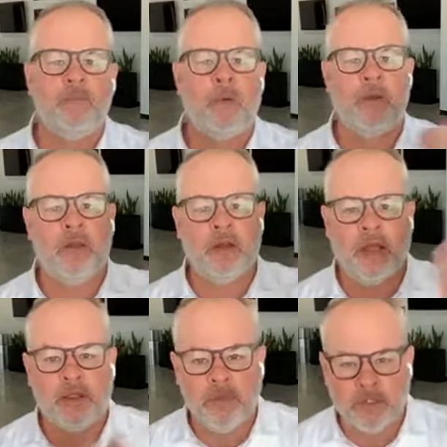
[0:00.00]
when it looked
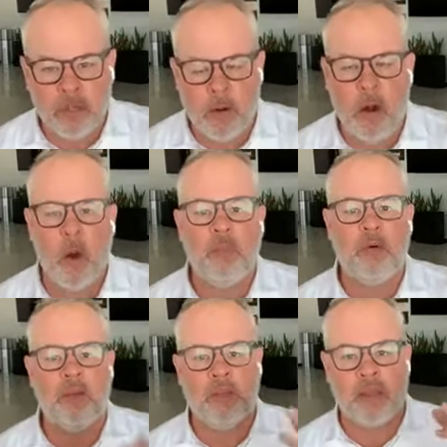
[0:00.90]
like there was no hope,
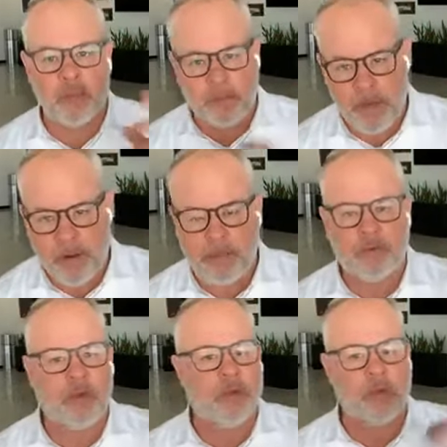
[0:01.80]
when it looked like my marriage,
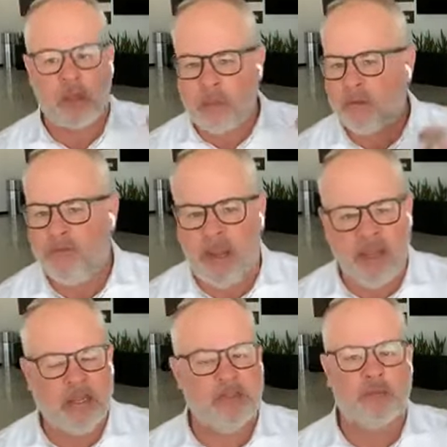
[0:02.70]
when it looked like my
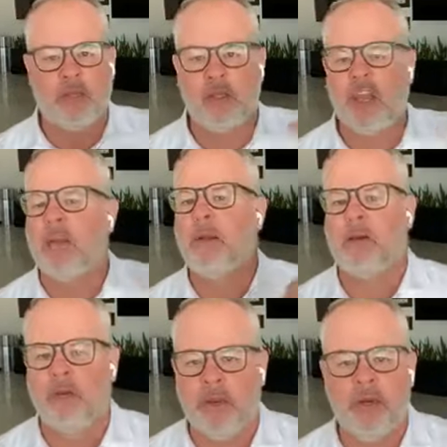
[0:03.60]
finances, when it looked like my
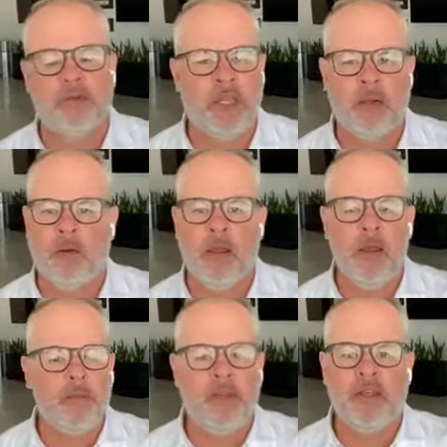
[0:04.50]
career was
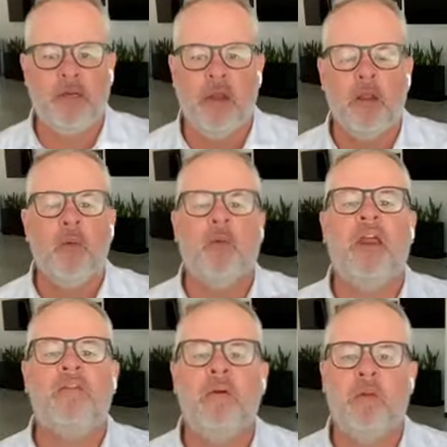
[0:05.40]
being derailed,
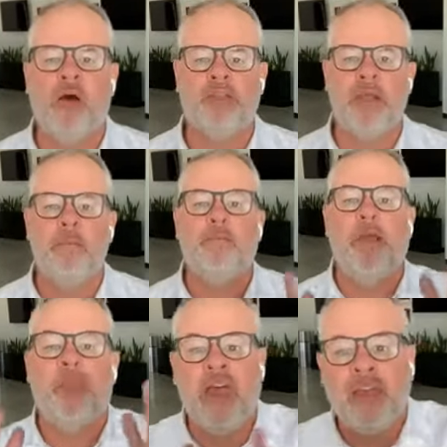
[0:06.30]
whatever it was,
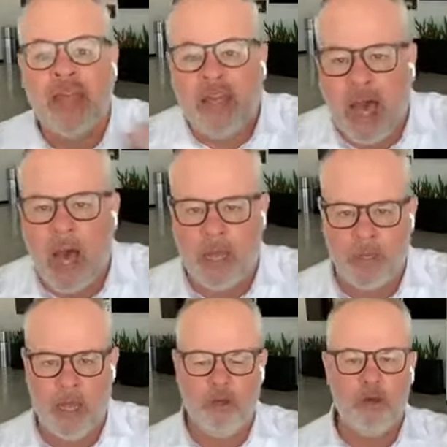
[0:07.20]
but then God,
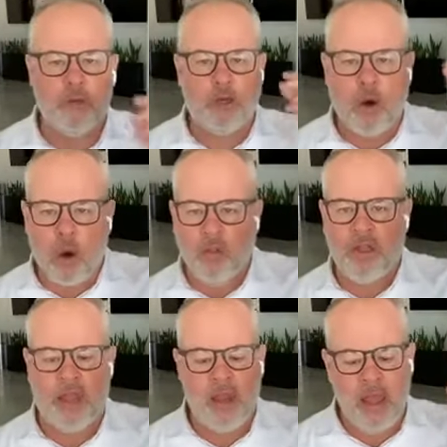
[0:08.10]
and you recall
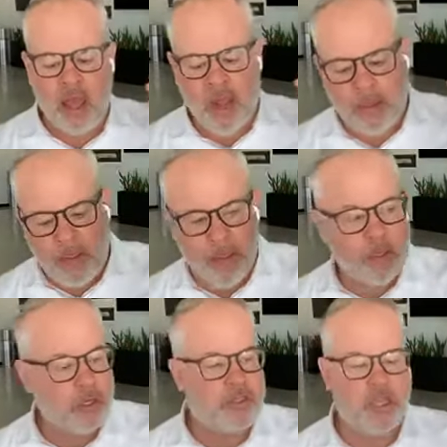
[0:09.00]
that, and then you
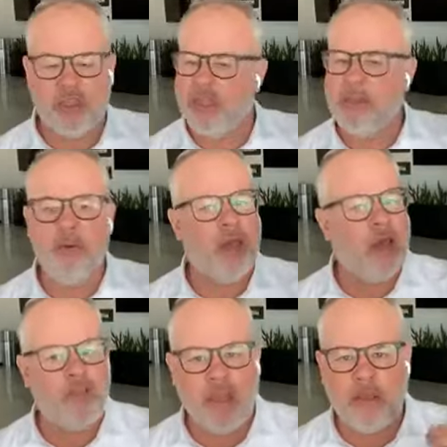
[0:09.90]
start to say, thank you
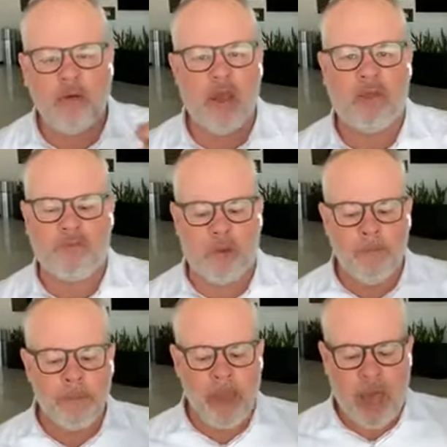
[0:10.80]
God for
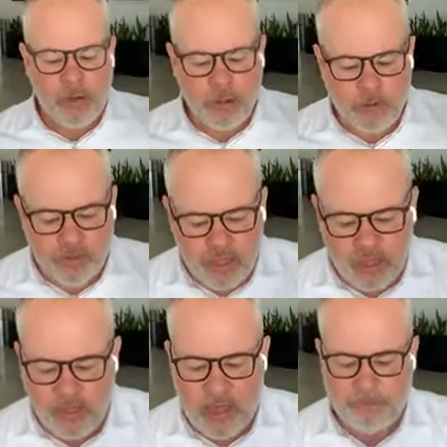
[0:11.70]
how you
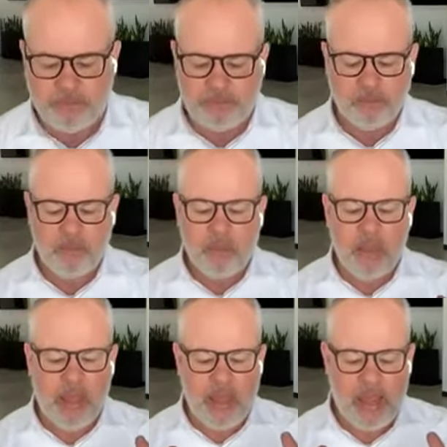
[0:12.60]
did that,
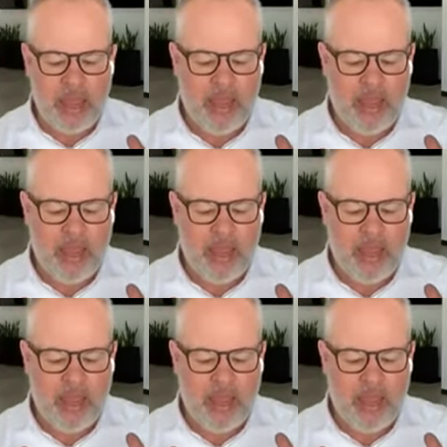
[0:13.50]
and